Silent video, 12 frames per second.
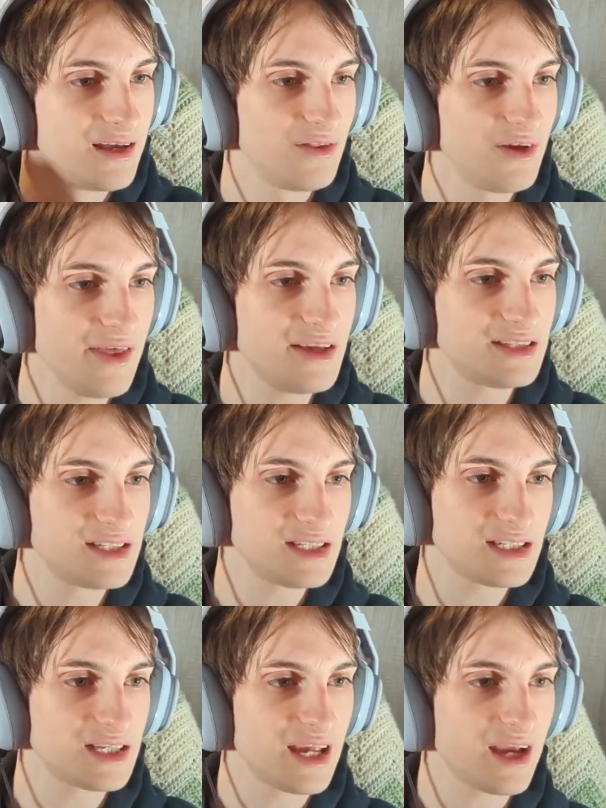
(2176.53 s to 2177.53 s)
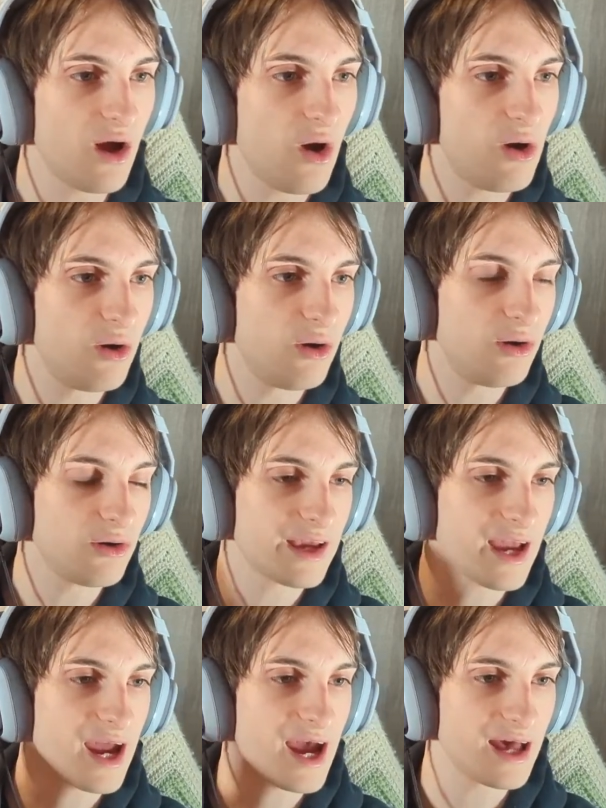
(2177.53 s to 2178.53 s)
Look at this. This is like a whole
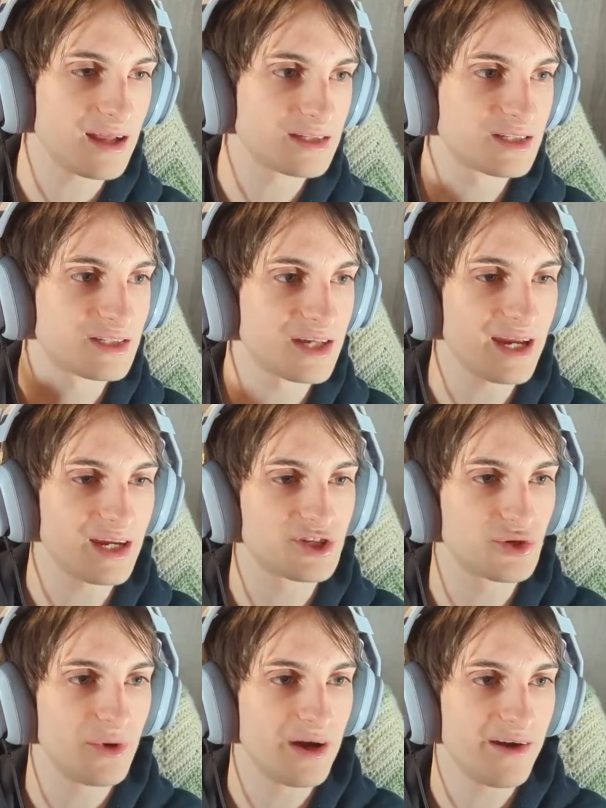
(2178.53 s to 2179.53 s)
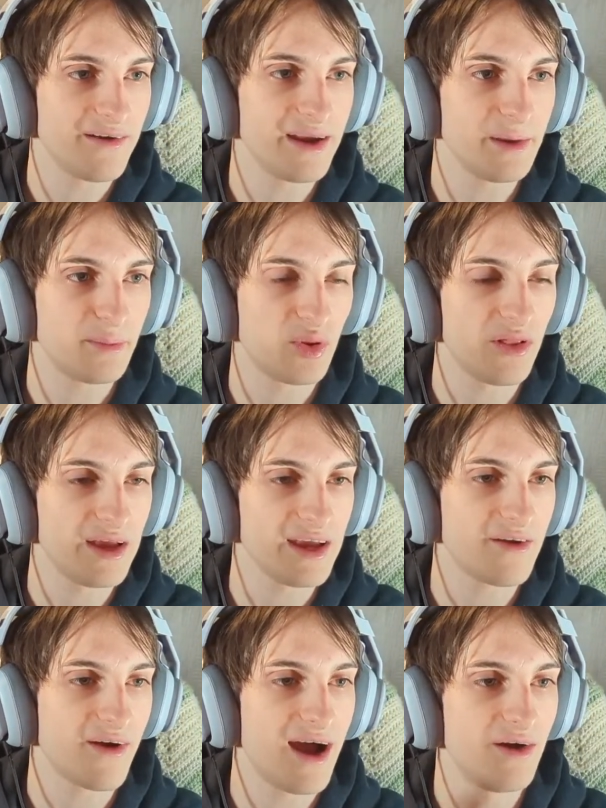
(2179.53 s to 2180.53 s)
cat sanctuary
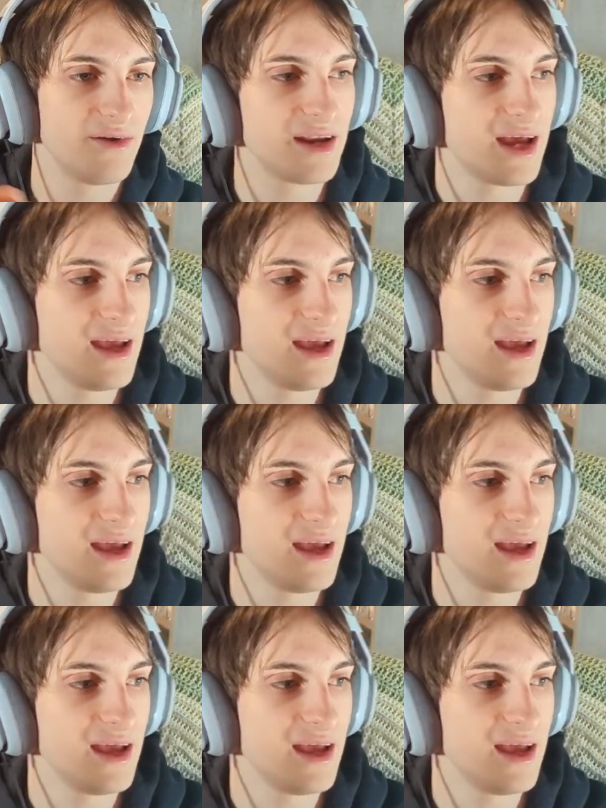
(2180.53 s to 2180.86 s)
playground,